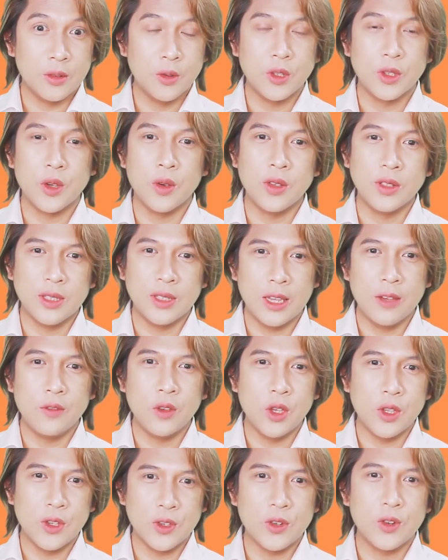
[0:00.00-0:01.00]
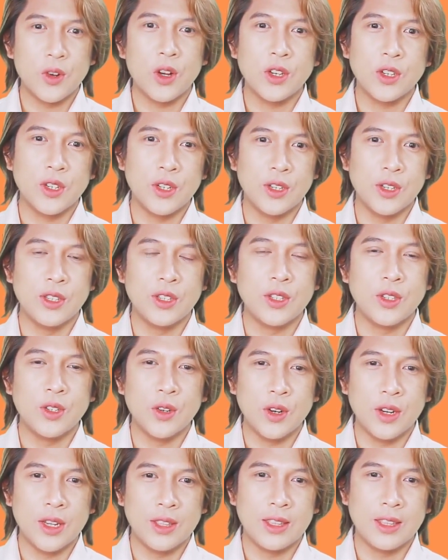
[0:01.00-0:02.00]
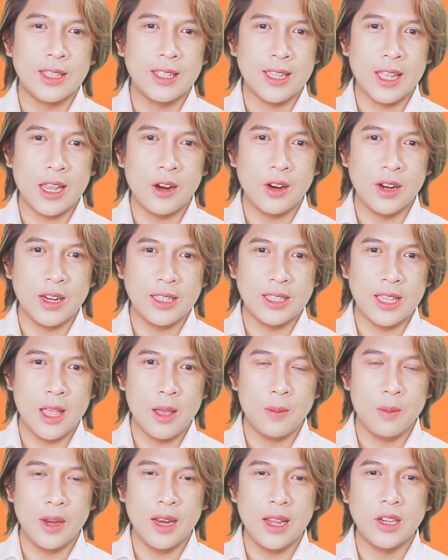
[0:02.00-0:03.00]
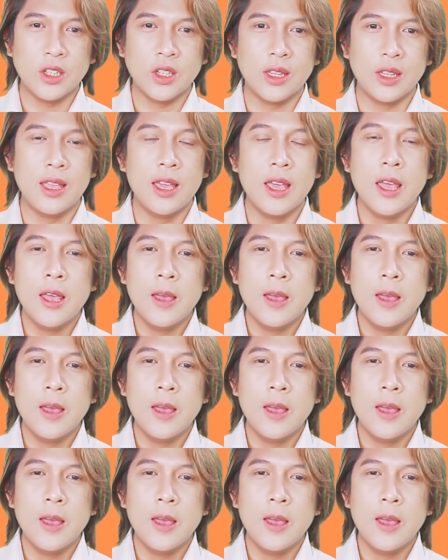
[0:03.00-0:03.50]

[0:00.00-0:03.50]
who's going to give you instructions during the entire examination,